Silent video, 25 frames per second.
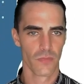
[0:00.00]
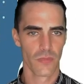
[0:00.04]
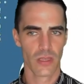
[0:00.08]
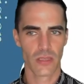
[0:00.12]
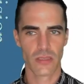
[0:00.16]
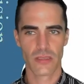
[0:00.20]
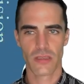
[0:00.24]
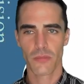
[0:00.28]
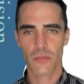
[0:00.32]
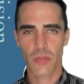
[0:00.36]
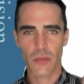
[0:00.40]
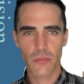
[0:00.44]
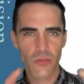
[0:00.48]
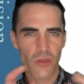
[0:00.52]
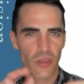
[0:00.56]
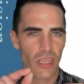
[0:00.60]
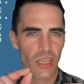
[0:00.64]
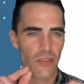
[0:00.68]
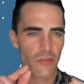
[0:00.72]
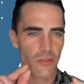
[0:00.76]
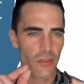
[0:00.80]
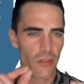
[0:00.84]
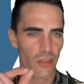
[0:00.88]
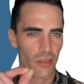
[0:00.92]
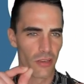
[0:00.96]
Sometimes we can
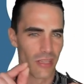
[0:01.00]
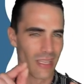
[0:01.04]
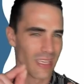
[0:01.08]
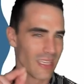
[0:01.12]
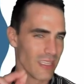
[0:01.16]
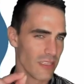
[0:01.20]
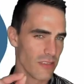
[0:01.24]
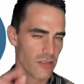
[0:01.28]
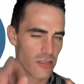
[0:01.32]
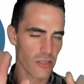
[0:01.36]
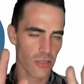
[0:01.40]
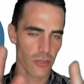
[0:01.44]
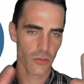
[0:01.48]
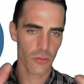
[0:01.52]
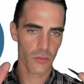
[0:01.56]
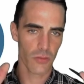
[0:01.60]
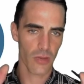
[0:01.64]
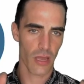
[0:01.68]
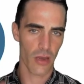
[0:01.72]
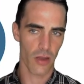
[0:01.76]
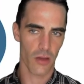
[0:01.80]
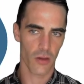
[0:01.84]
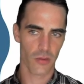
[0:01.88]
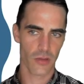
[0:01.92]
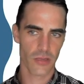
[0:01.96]
give you a little hint too,
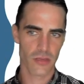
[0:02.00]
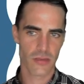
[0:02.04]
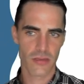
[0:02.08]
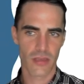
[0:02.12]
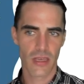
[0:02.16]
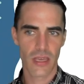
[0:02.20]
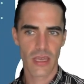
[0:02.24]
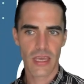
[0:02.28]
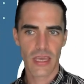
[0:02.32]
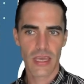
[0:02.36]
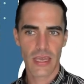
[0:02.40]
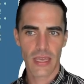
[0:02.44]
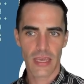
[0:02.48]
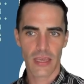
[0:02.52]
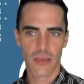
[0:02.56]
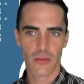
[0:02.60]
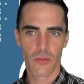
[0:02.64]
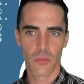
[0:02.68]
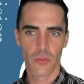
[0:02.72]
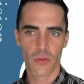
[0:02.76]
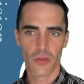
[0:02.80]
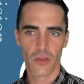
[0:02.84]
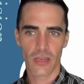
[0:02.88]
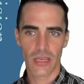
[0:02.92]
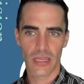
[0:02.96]
not always, is when
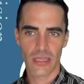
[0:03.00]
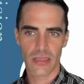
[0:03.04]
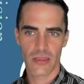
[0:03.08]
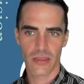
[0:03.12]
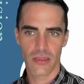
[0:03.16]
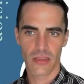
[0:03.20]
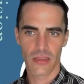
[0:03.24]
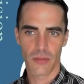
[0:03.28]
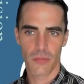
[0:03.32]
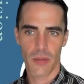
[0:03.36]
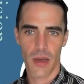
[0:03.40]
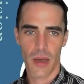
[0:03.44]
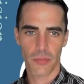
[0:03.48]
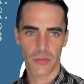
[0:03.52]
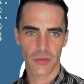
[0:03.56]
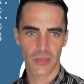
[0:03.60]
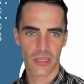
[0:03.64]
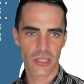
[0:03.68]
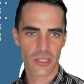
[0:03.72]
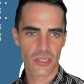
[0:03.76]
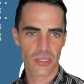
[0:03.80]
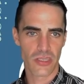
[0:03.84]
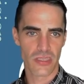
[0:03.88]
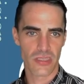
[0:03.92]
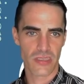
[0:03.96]
we look at the
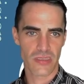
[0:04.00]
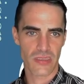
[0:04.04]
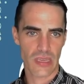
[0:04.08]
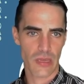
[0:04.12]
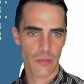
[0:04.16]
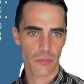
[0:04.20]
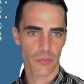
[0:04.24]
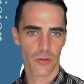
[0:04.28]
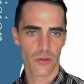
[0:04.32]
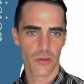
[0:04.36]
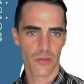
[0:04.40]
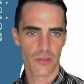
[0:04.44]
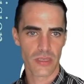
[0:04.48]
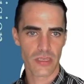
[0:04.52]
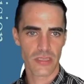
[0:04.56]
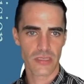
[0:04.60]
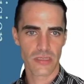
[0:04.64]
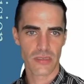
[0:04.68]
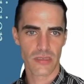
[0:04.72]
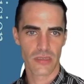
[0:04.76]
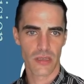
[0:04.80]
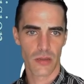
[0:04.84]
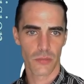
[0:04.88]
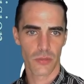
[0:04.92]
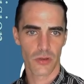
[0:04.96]
population, the sample, this
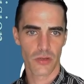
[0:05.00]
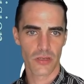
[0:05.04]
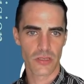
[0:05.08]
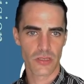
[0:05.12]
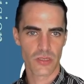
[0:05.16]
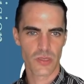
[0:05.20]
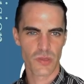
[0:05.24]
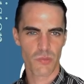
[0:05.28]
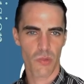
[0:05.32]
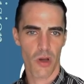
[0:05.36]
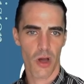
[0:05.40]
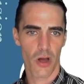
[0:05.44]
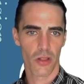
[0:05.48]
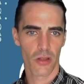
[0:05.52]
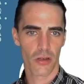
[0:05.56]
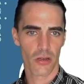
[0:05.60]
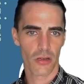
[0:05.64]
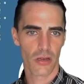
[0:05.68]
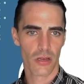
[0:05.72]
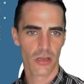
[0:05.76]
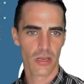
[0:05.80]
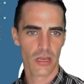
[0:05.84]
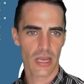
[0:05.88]
number is smaller.